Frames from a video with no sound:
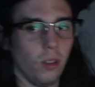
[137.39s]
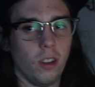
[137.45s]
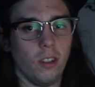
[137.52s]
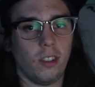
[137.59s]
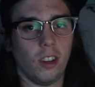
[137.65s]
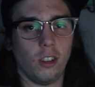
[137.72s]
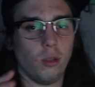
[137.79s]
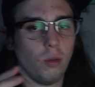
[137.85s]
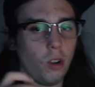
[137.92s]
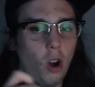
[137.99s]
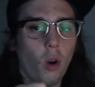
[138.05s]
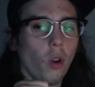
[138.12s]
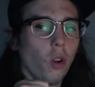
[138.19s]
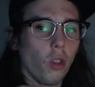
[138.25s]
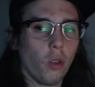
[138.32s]
what they say. You would
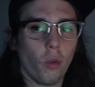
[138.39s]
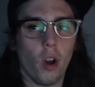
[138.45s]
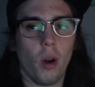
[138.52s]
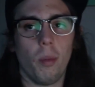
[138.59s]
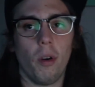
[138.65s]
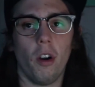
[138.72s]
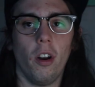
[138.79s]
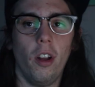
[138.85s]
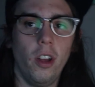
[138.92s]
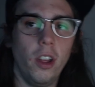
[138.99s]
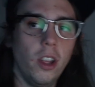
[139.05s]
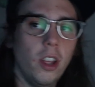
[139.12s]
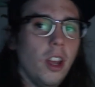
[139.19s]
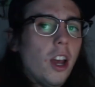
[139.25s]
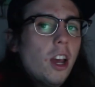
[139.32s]
hold on to the rubber
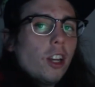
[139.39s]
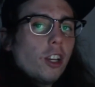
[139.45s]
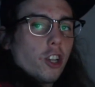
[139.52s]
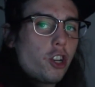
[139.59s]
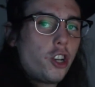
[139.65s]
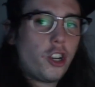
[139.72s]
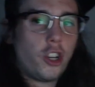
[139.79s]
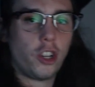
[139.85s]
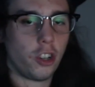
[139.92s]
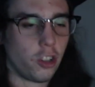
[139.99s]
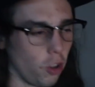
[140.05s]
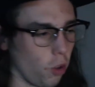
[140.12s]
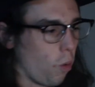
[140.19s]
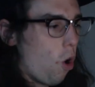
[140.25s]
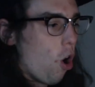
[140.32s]
and
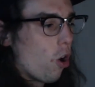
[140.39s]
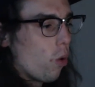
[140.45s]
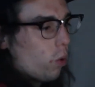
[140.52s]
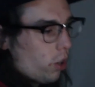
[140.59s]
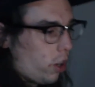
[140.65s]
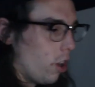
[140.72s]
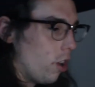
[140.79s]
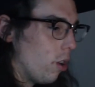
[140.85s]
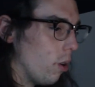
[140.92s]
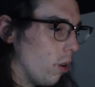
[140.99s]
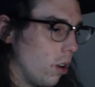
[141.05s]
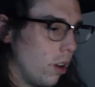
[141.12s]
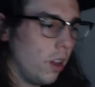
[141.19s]
so the water would go